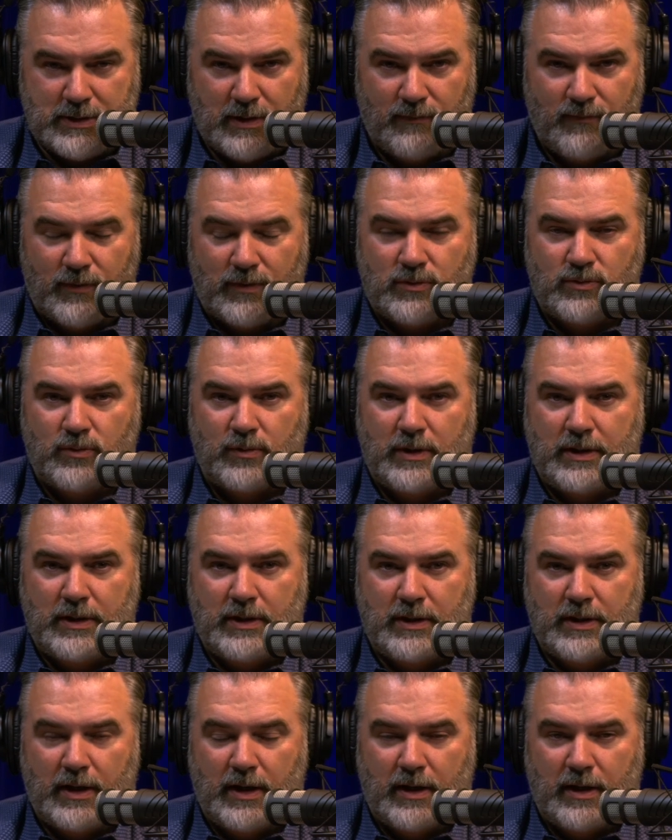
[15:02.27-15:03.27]

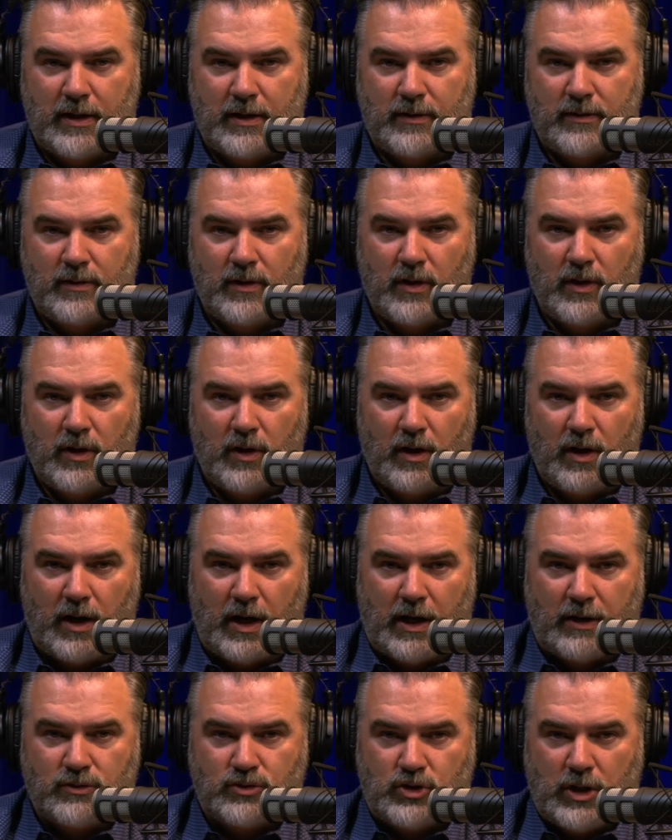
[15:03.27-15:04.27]
Infantry. And
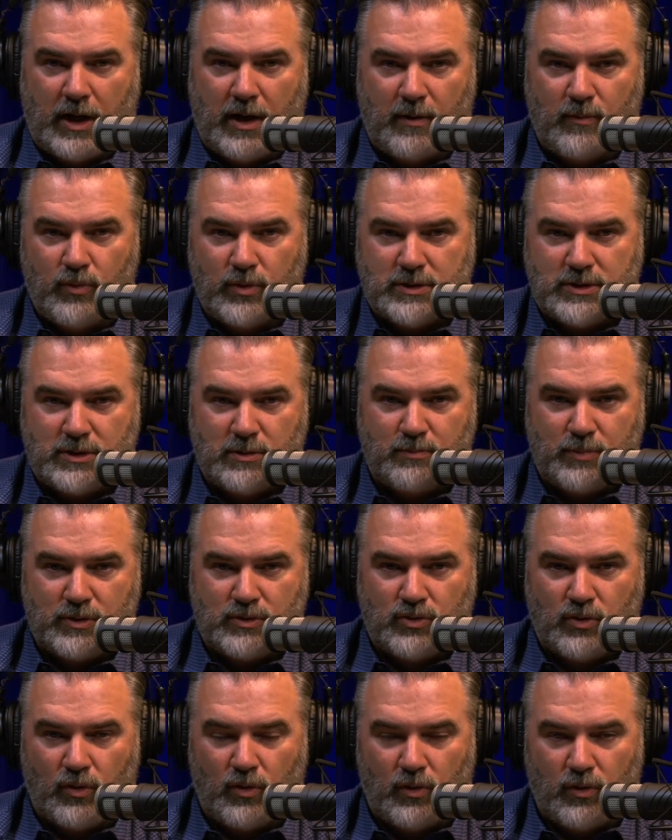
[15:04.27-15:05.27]
our job was to
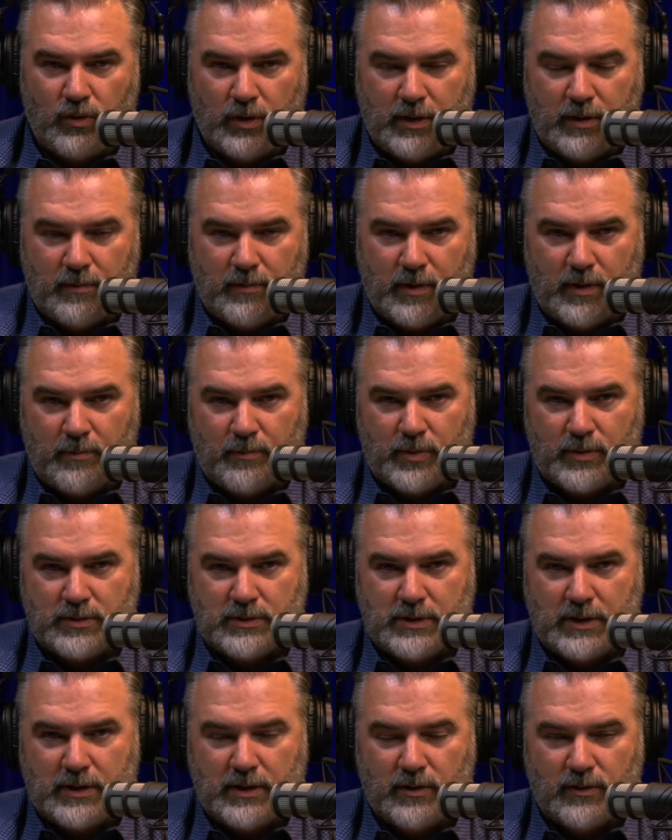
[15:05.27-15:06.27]
patrol a
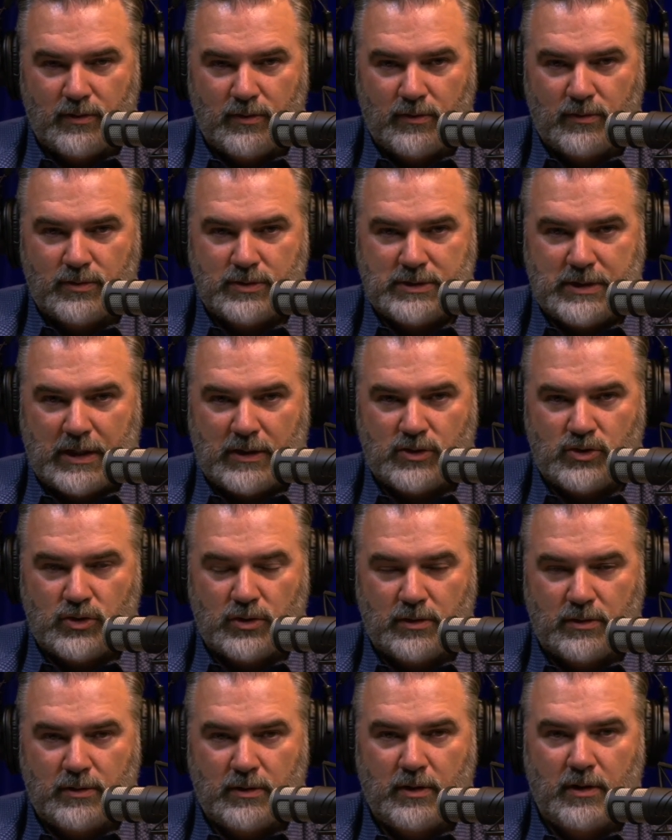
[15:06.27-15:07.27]
particular
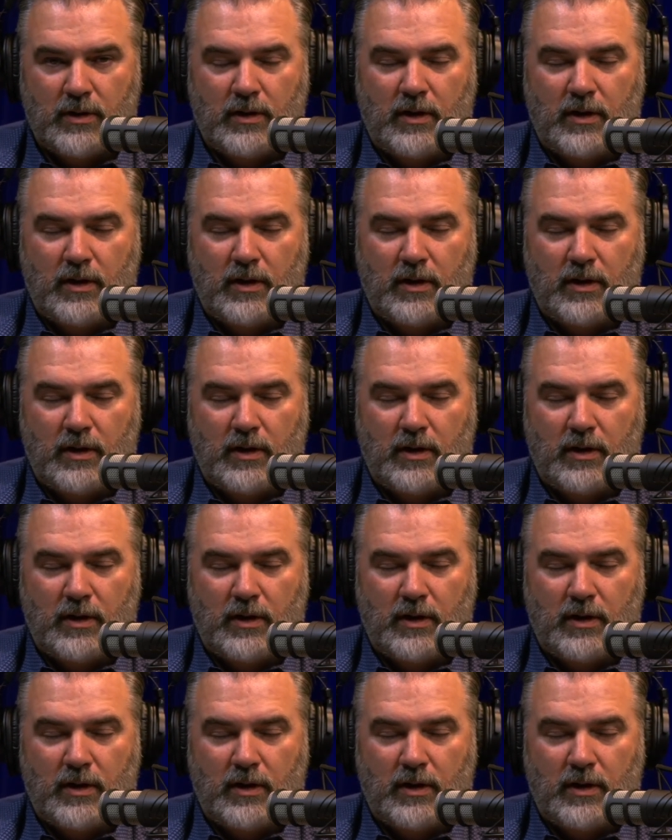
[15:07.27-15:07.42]
section